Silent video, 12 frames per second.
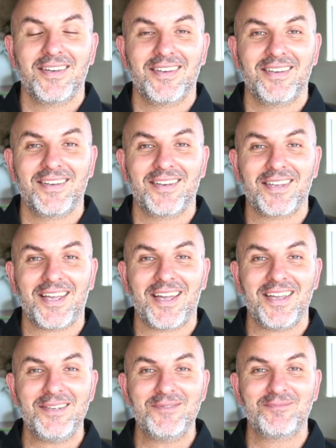
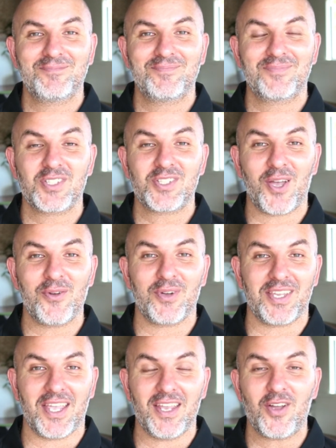Okay, so
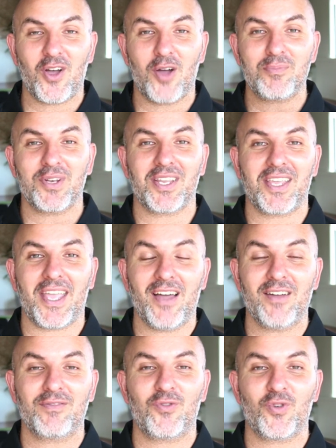again, I'm going to count
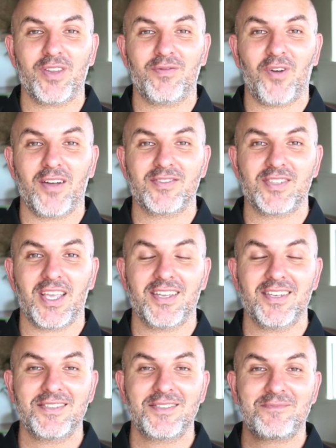45
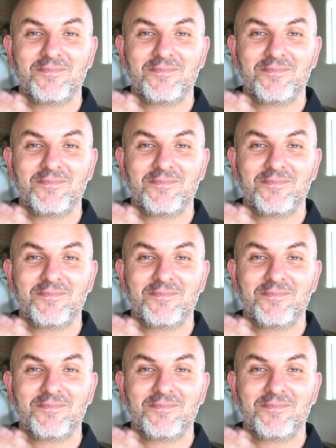seconds.